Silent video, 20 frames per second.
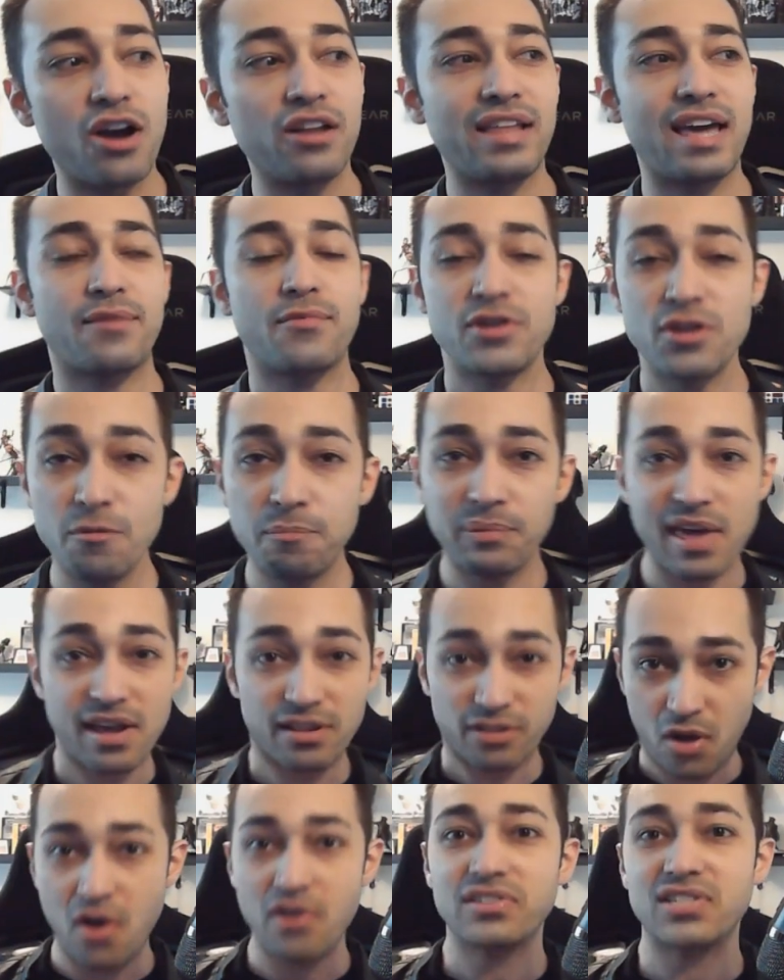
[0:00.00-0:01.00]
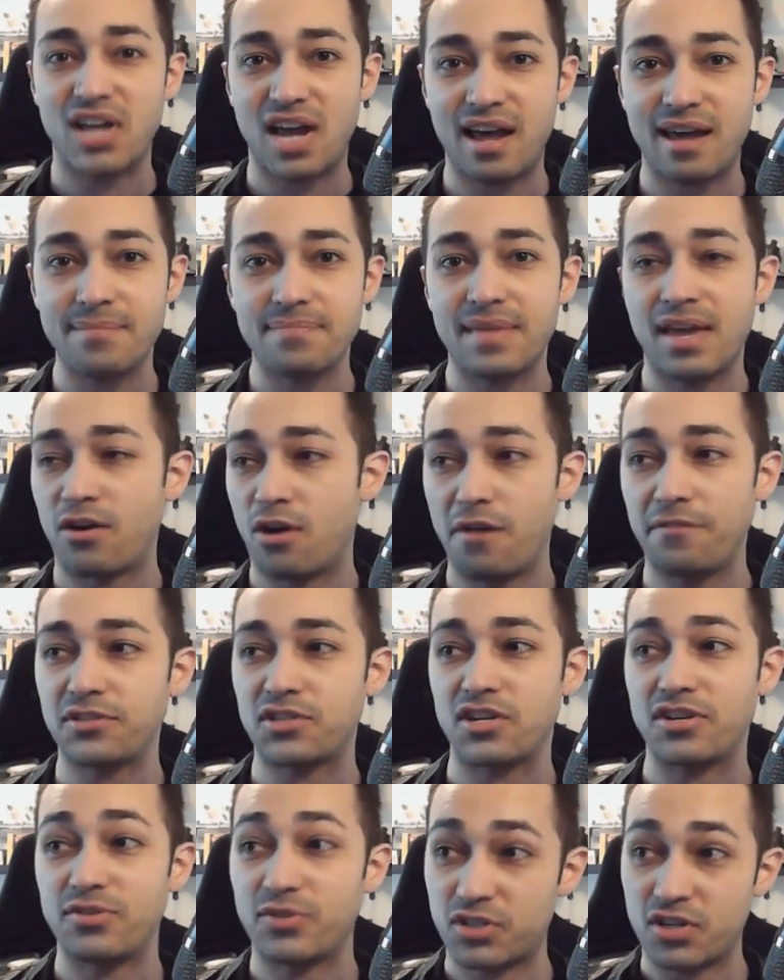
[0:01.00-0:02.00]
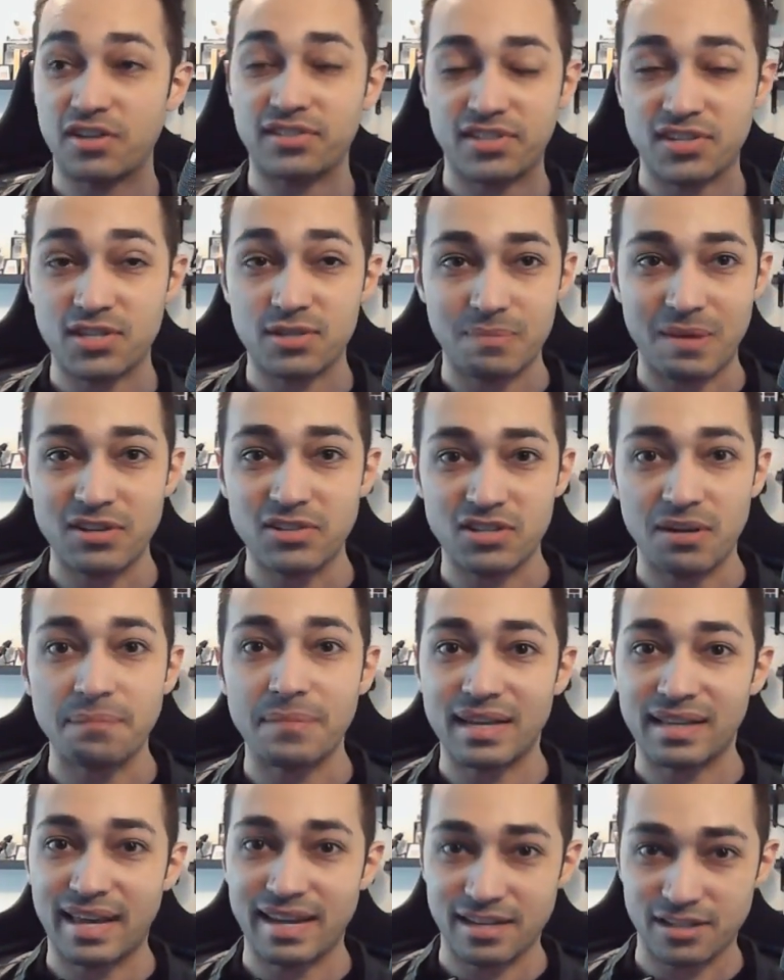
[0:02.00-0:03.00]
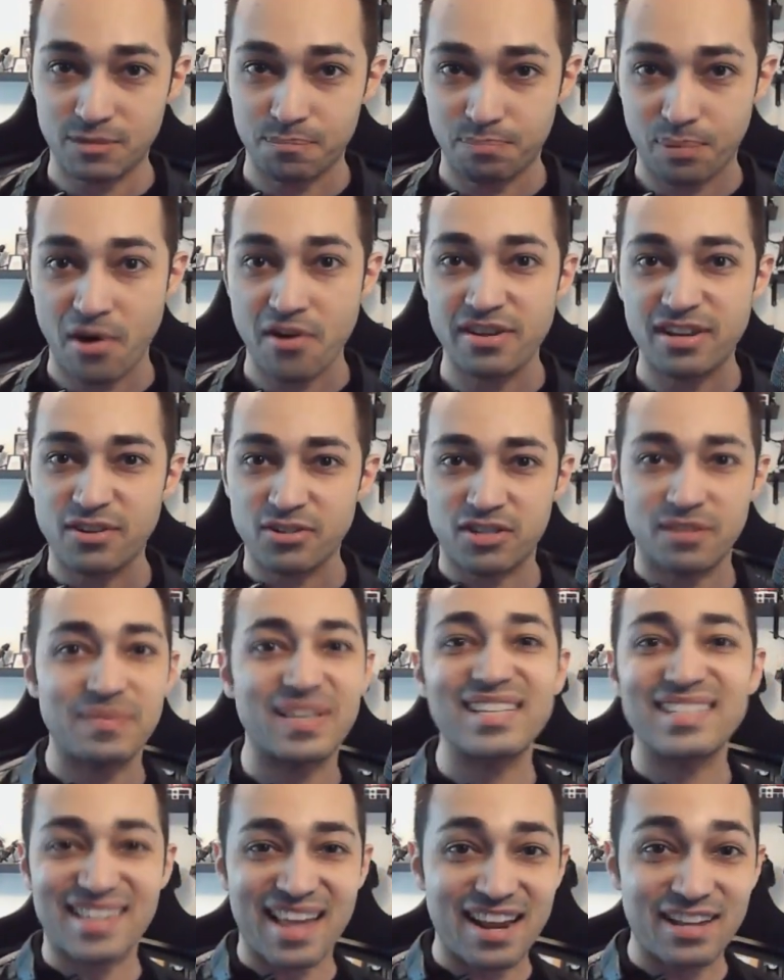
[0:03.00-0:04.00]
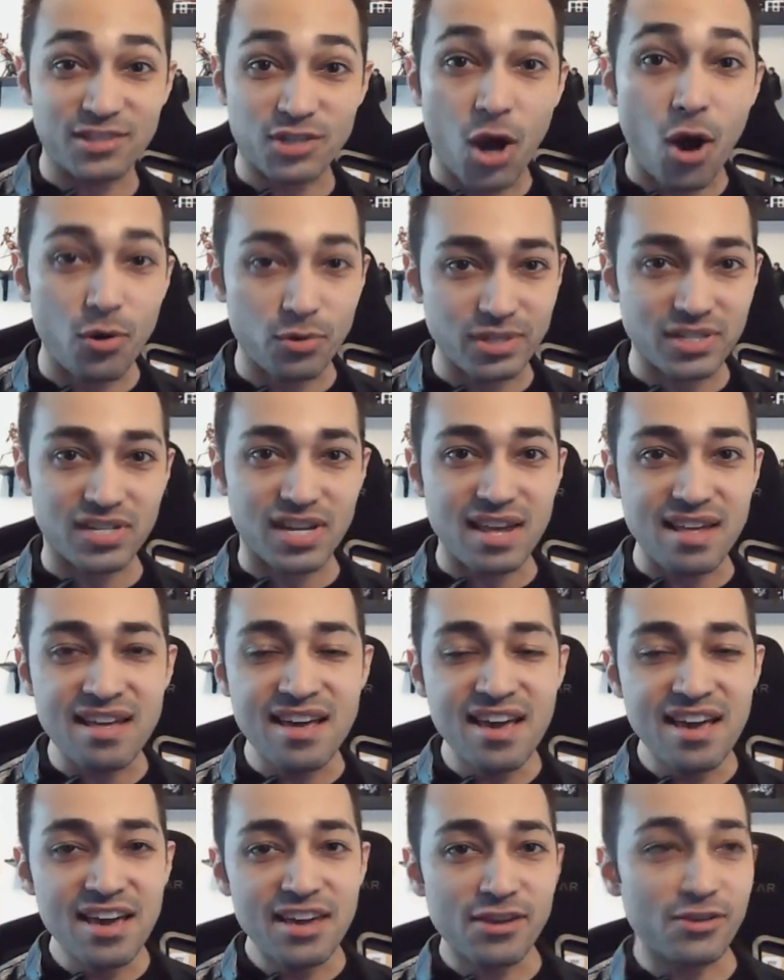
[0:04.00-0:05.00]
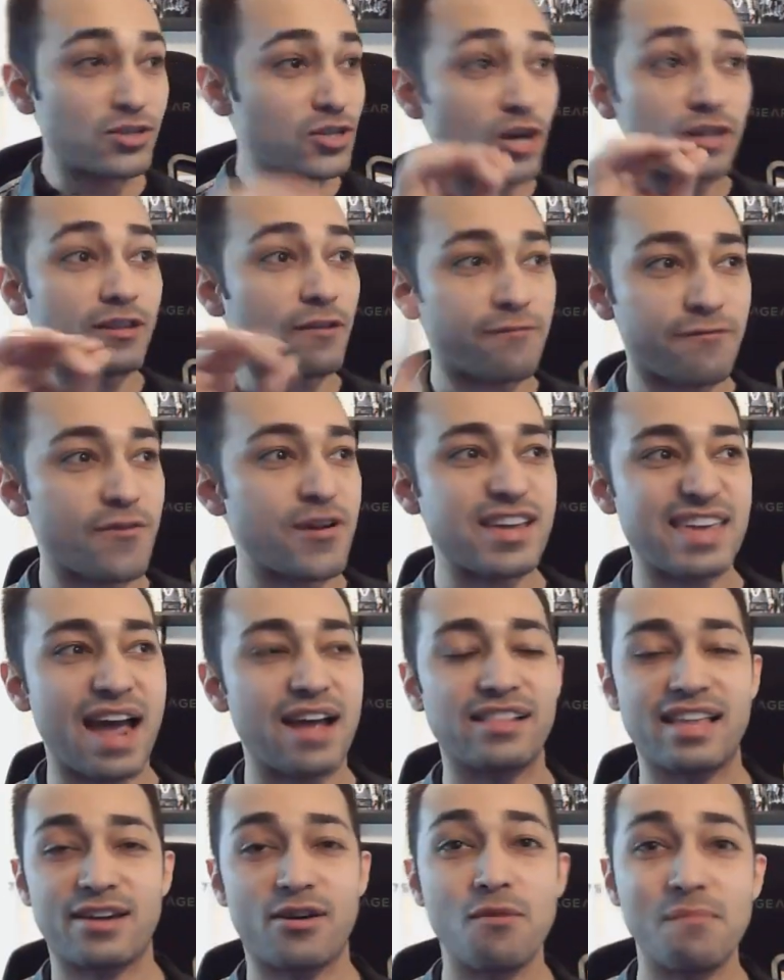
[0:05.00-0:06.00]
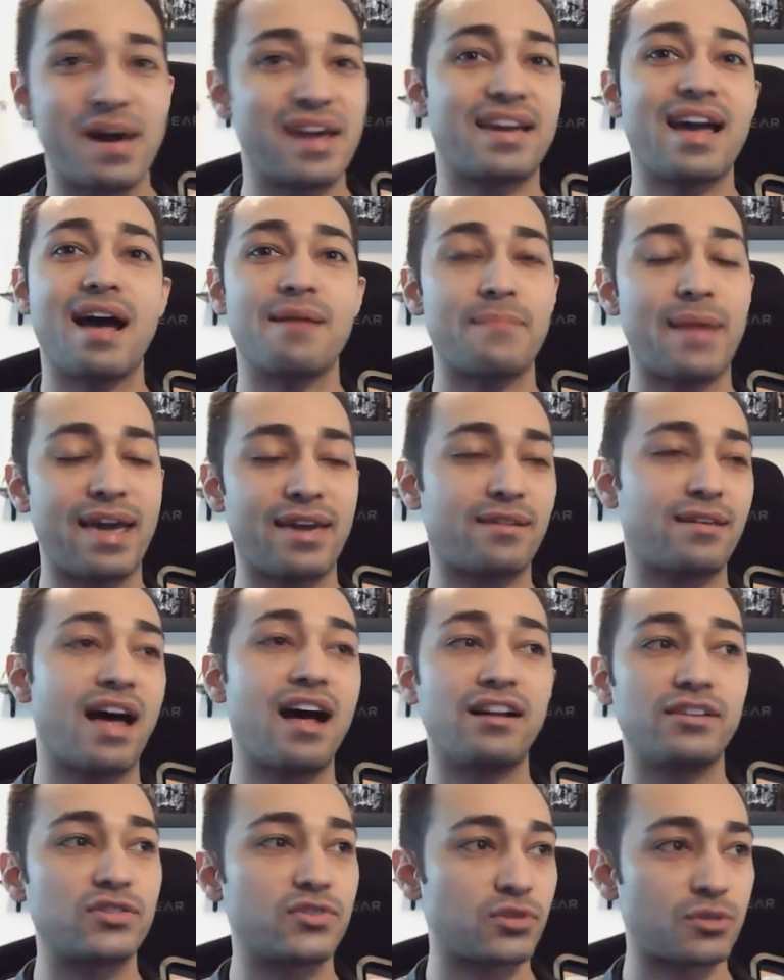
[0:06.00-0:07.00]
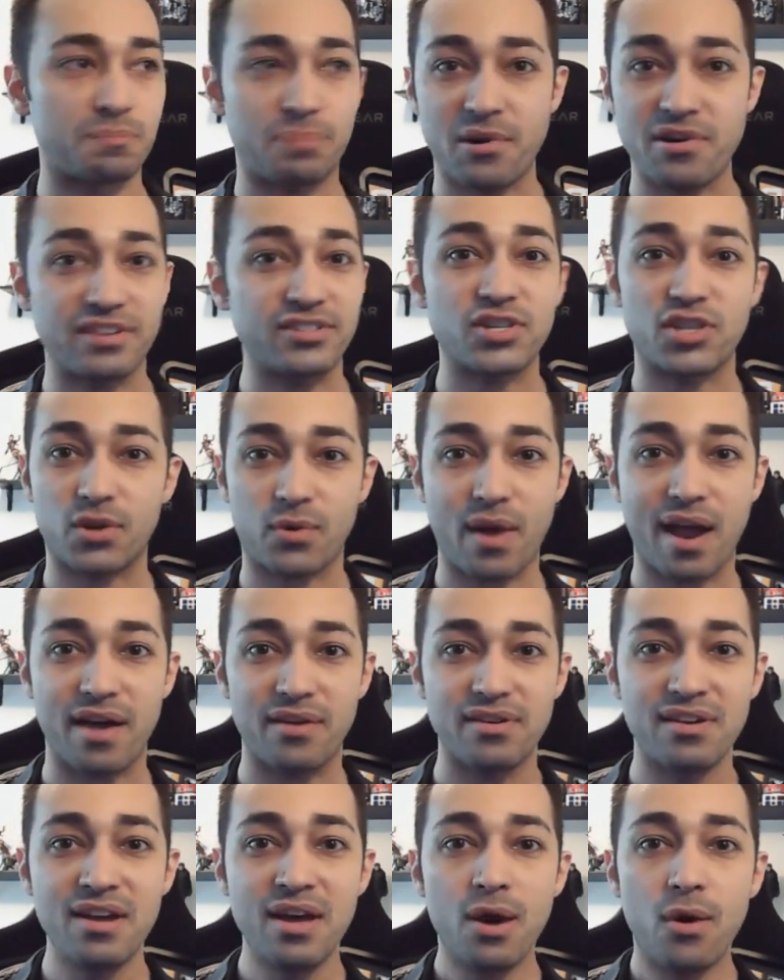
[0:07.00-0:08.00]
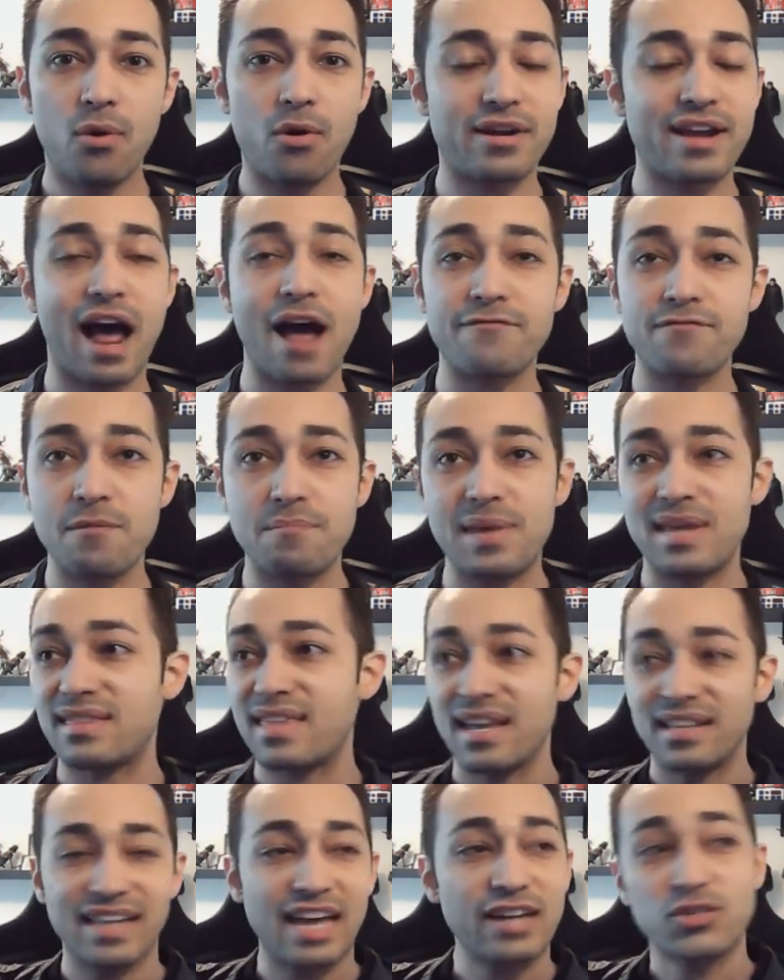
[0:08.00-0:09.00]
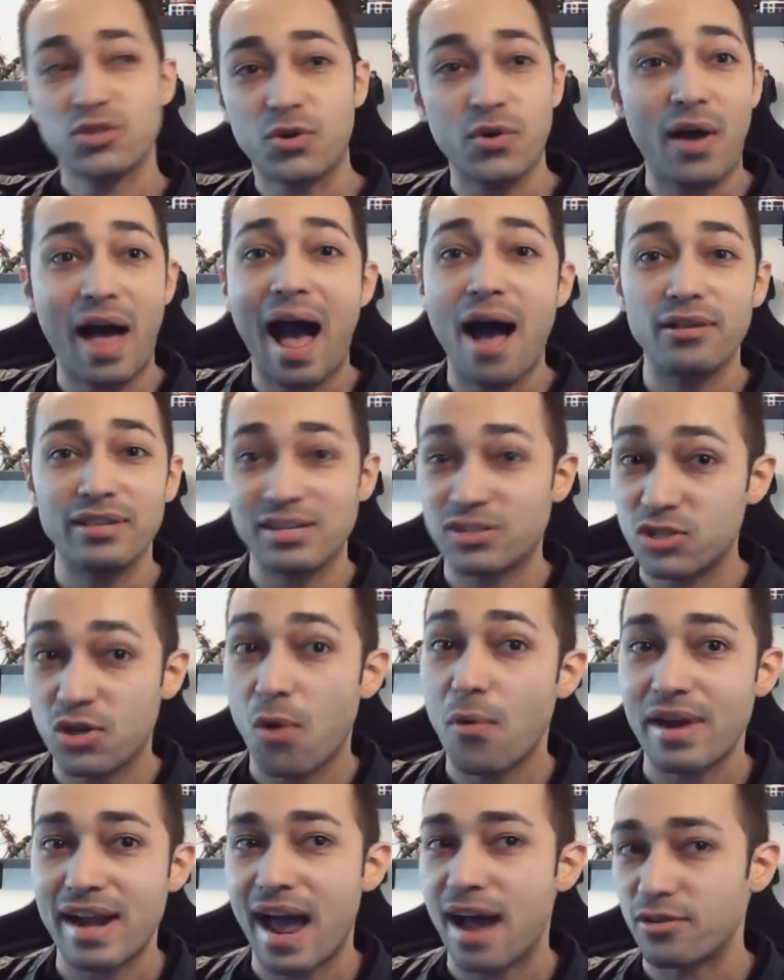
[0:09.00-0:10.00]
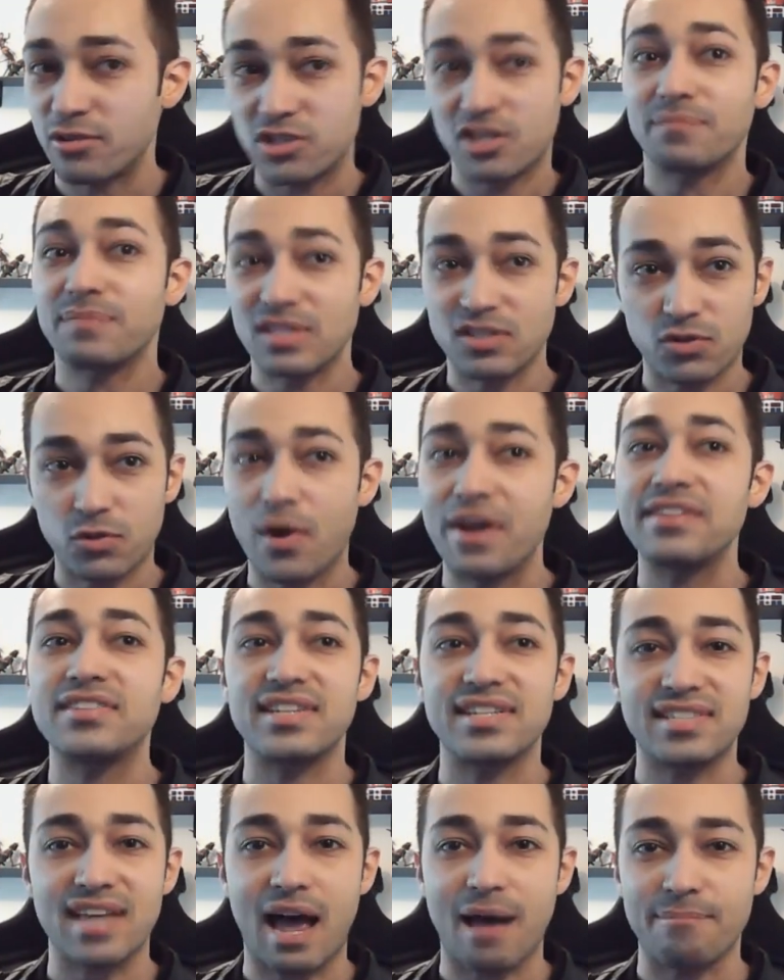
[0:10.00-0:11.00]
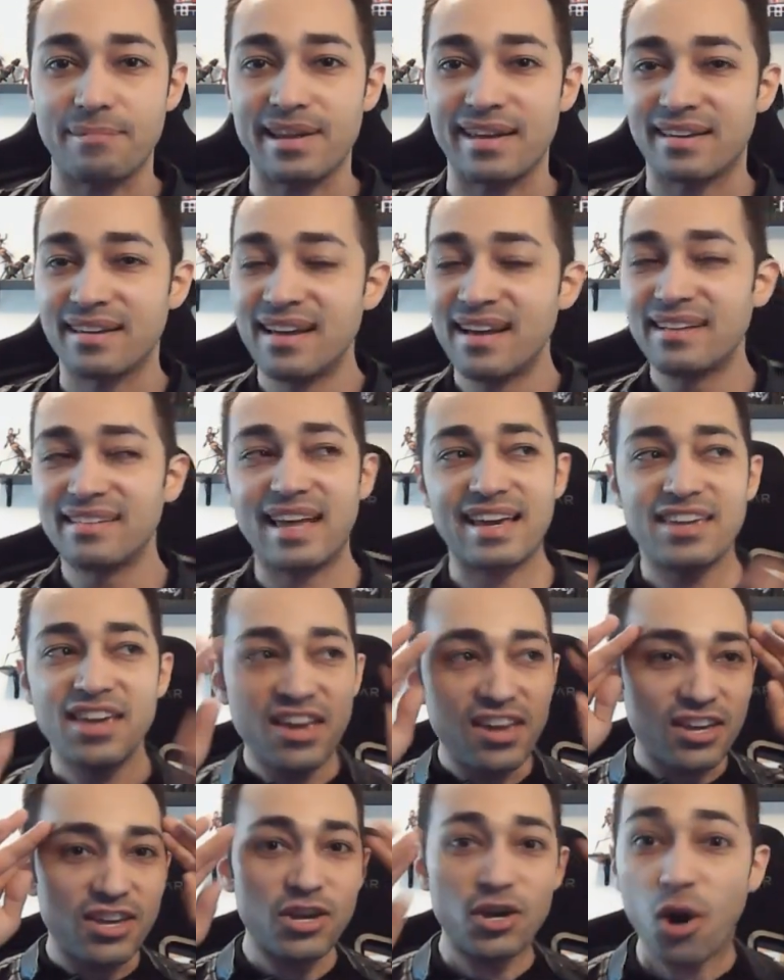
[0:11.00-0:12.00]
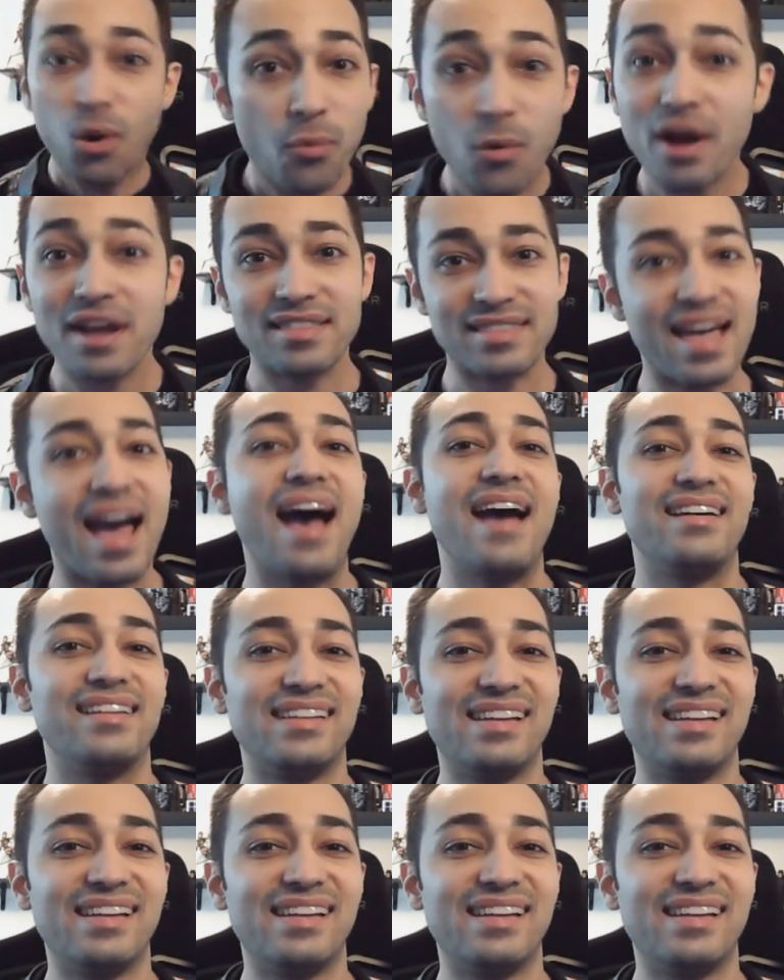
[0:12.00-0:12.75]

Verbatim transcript: like, when you play a long time and all of a sudden you start to smell something like it's burning or something's getting toasty, you start to freak out like, oh my God, my console's burning to the ground. Or God forbid, the electrical outlet's going out or something crazy is happening. Like, you don't want that.